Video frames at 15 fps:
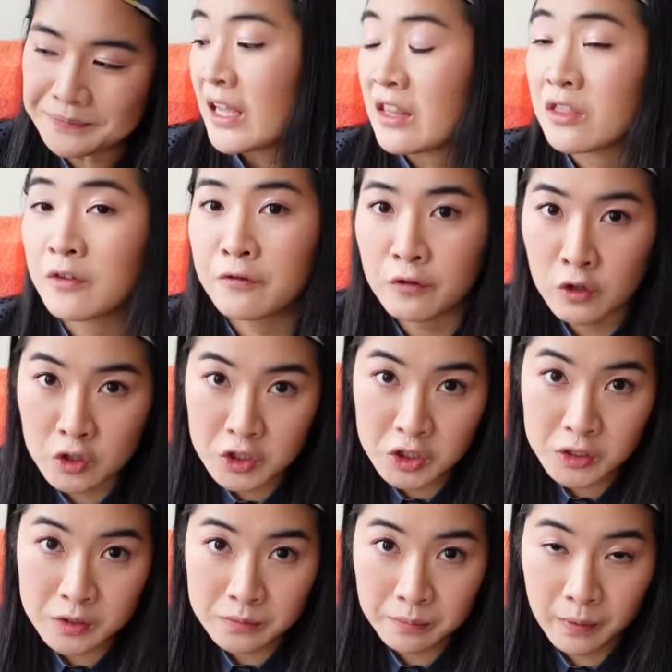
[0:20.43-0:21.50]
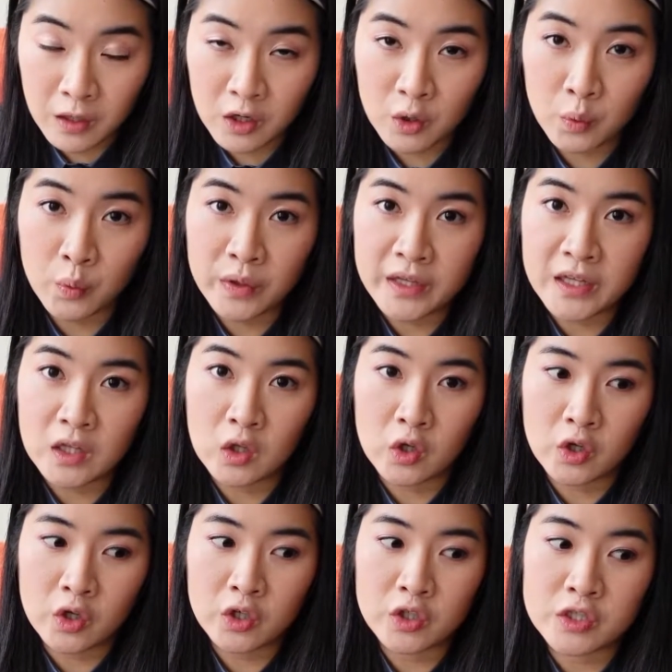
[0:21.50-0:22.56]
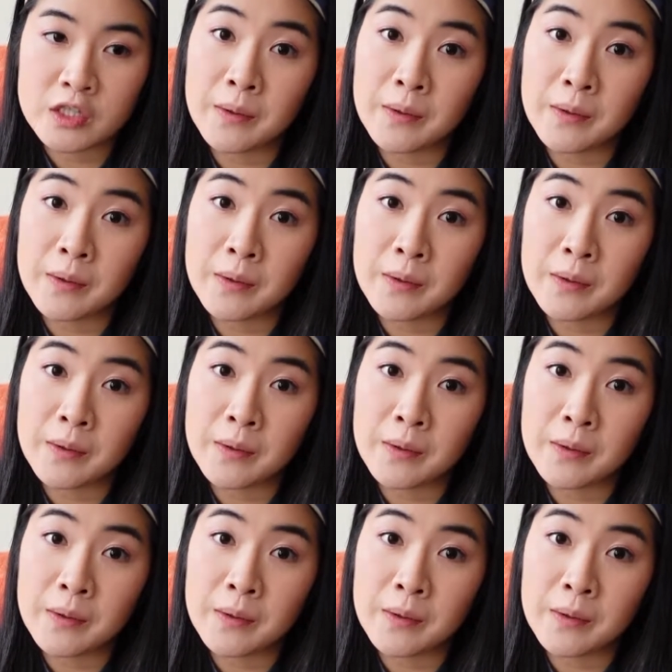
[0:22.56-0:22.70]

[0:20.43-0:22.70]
In the first part, we learned